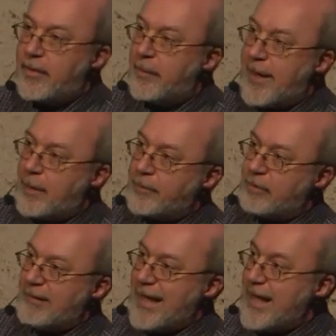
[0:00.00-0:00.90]
the
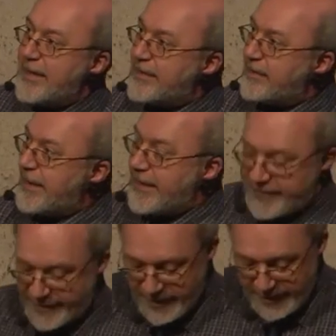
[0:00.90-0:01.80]
boundary into
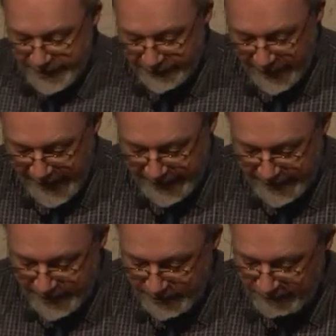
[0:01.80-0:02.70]
these
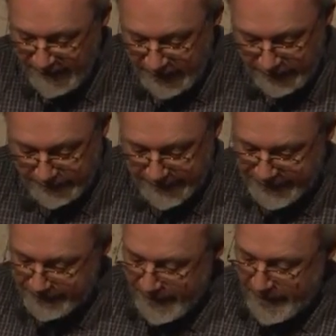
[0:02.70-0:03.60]
divine realms.